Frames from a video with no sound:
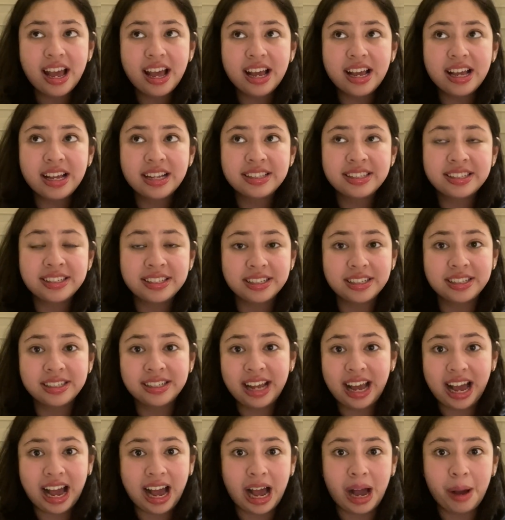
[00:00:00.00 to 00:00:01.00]
It's an
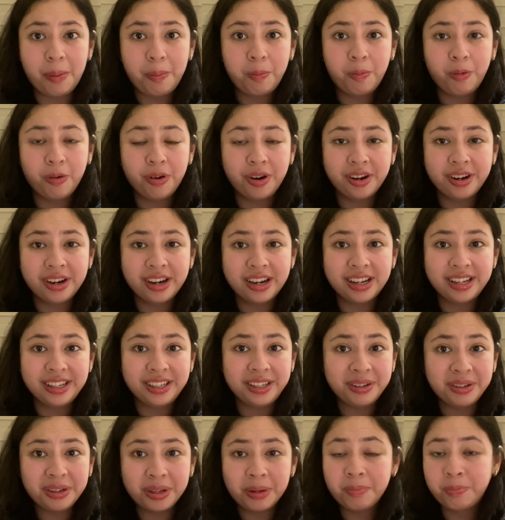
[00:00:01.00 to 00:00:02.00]
app wherein
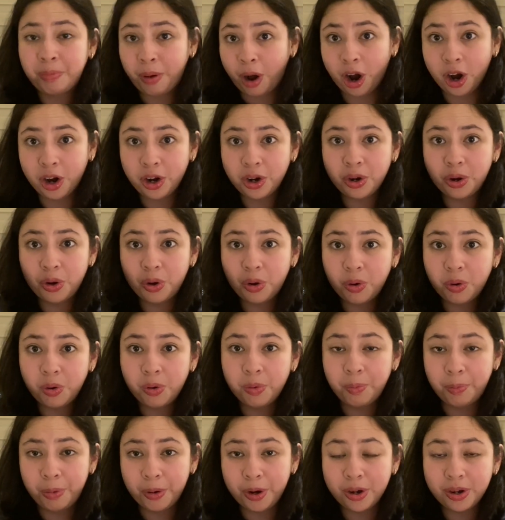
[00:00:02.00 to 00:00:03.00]
you can borrow
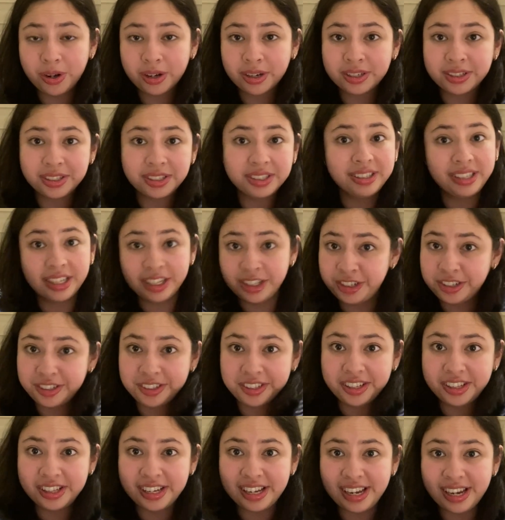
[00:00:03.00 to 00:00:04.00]
books
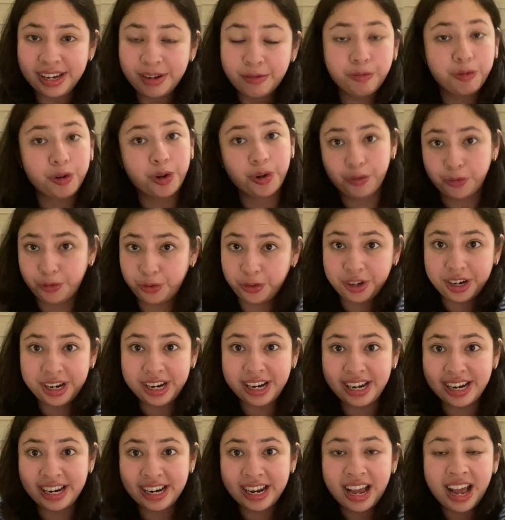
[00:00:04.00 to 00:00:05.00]
digitally for
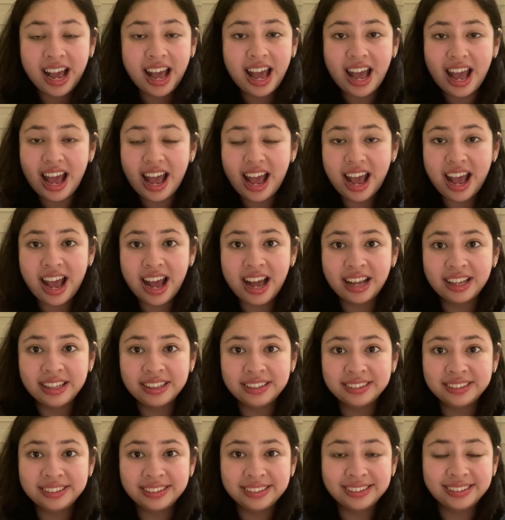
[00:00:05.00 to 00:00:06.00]
free,
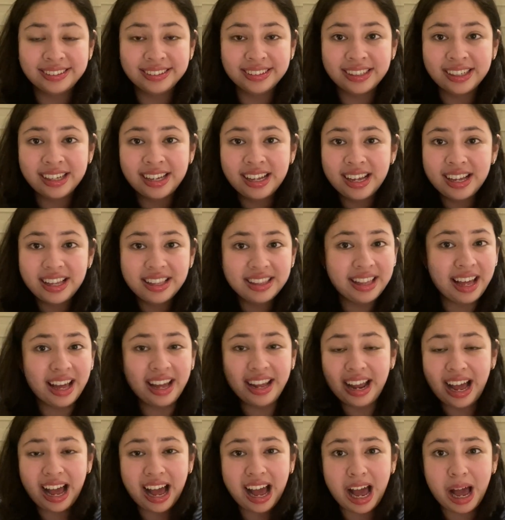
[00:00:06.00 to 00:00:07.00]
and
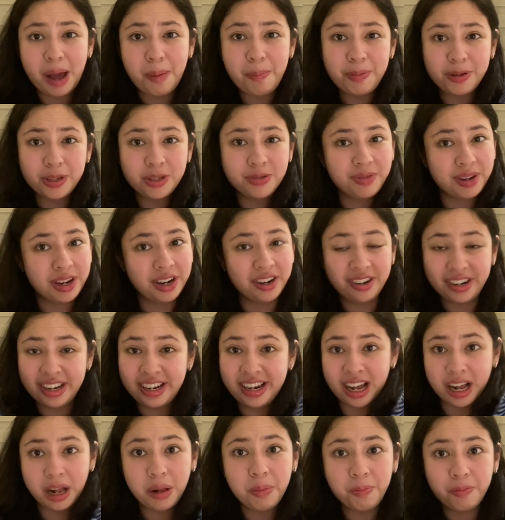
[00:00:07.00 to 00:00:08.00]
that app is very
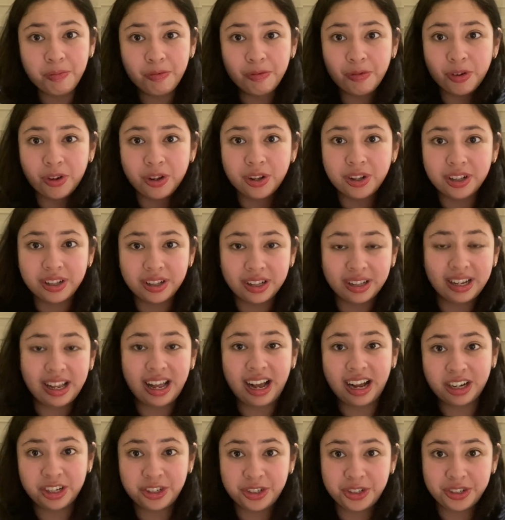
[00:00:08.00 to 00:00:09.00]
helpful
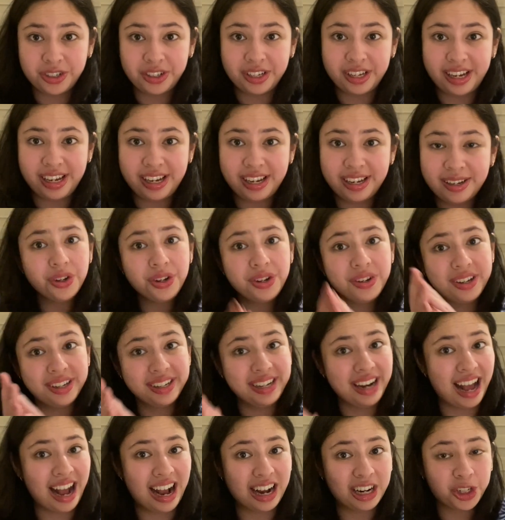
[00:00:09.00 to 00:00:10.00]
actually. You can
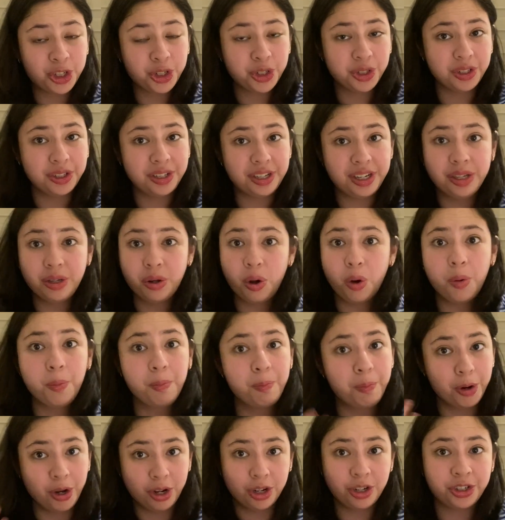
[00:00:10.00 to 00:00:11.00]
actually go
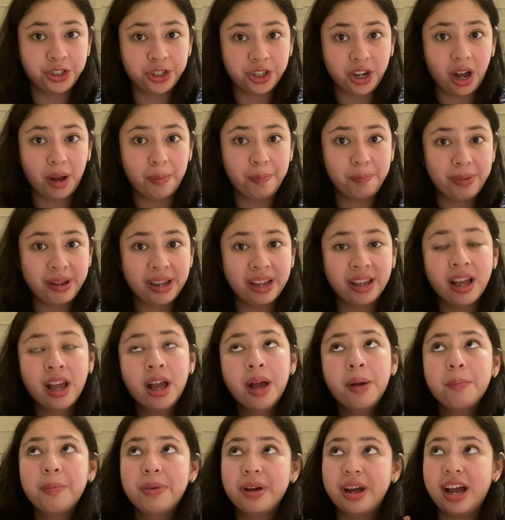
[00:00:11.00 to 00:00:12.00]
book shopping,
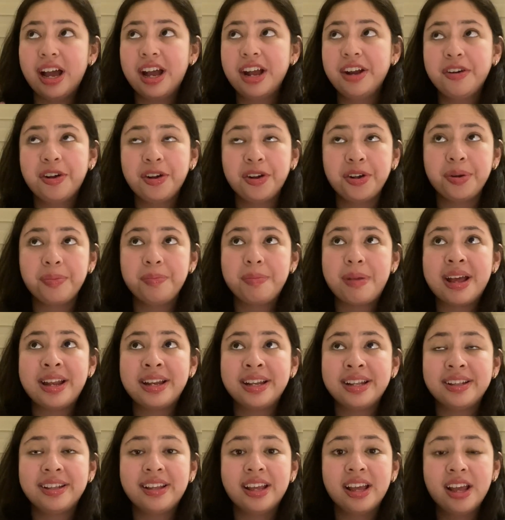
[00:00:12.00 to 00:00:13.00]
but I
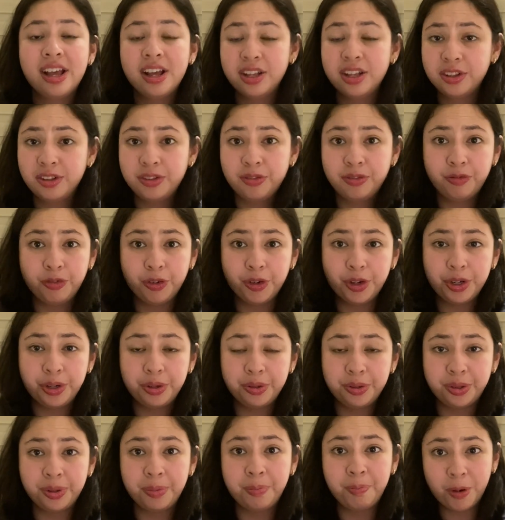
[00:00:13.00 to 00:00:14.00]
recommend for
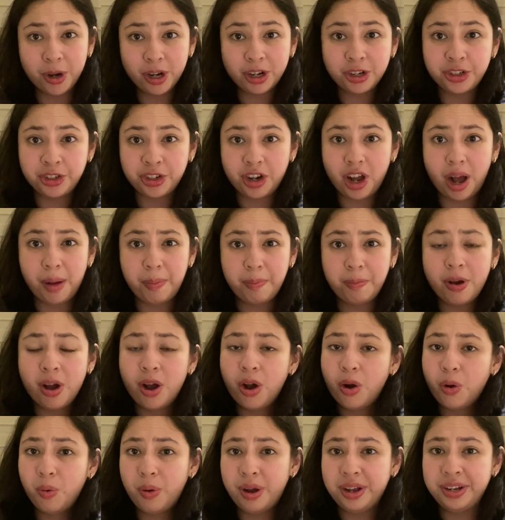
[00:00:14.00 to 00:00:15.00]
you to book shop
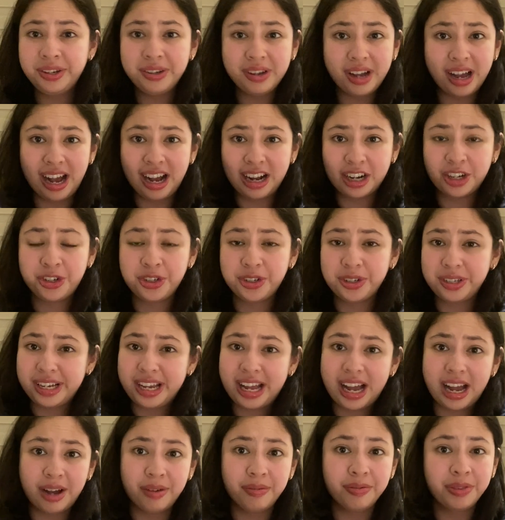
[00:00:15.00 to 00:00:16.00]
when you actually
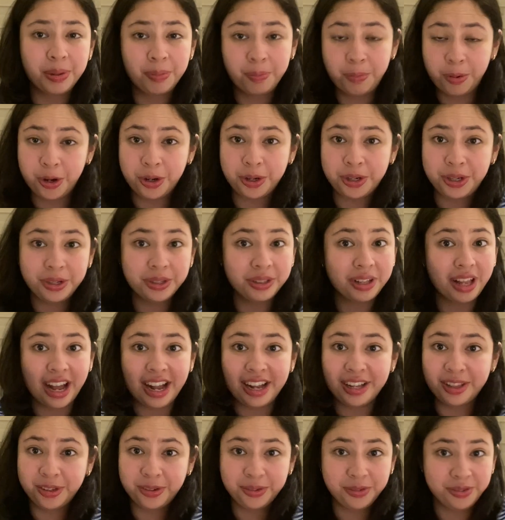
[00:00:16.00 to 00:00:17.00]
have the book you
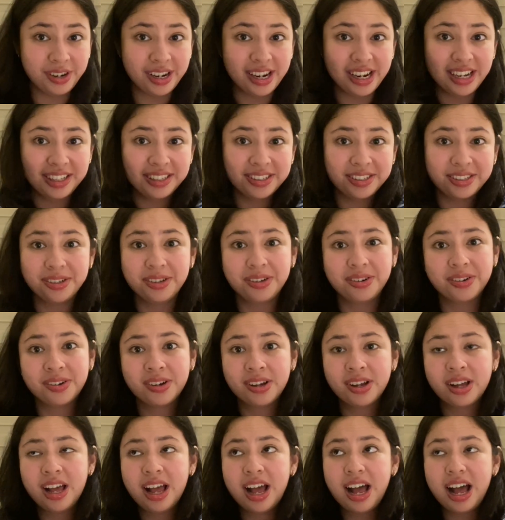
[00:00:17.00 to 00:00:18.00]
like to read, so
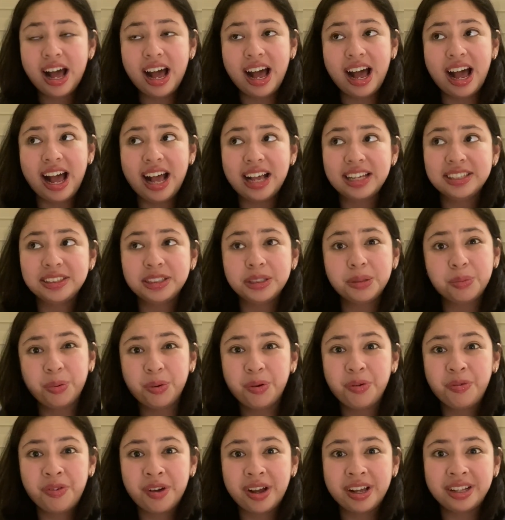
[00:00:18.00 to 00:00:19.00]
as to
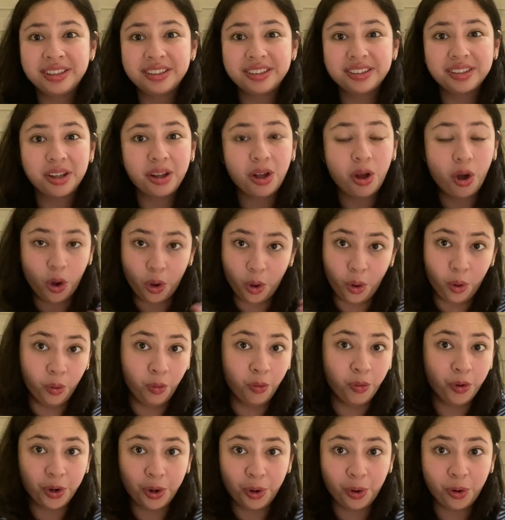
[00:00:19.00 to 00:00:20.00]
prevent
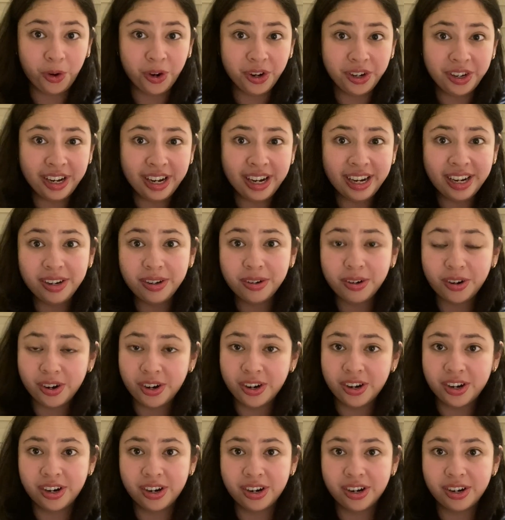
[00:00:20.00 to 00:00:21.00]
over hoarding
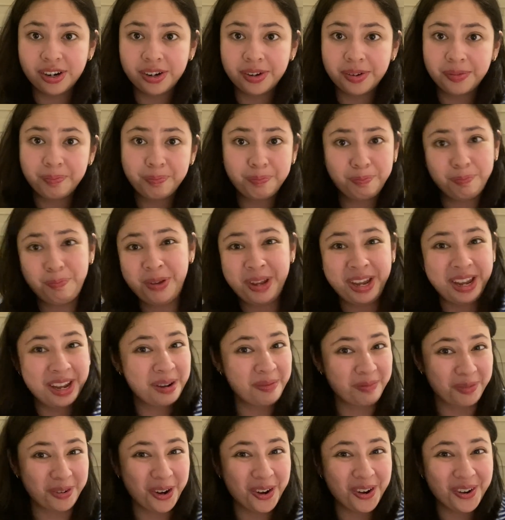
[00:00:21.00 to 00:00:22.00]
or being
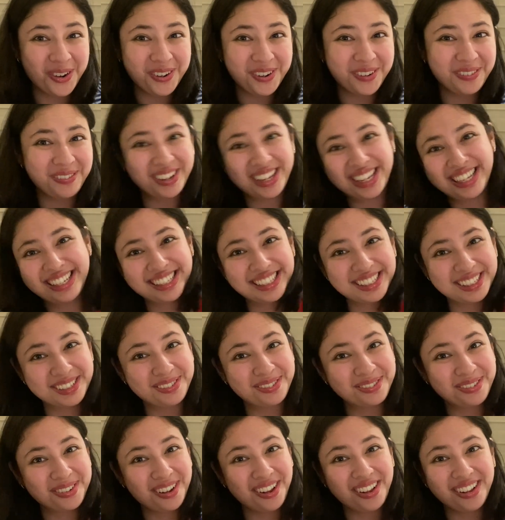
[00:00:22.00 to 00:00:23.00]
broke because
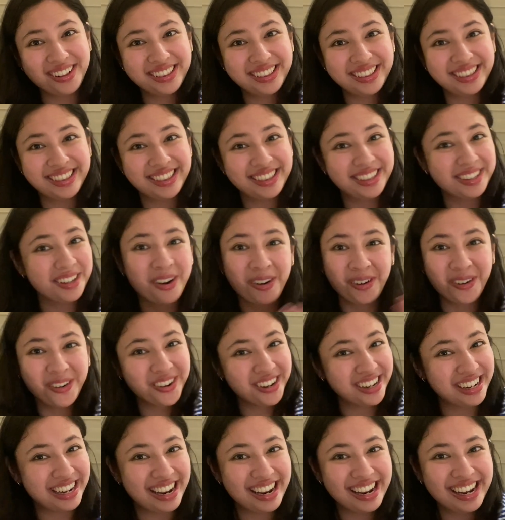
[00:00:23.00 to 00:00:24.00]
of all the
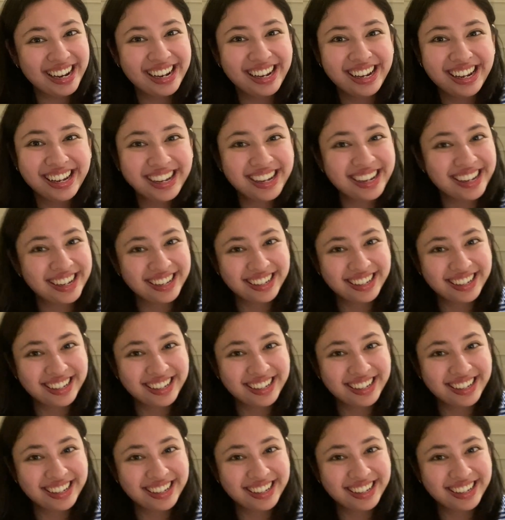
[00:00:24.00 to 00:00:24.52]
hoarding.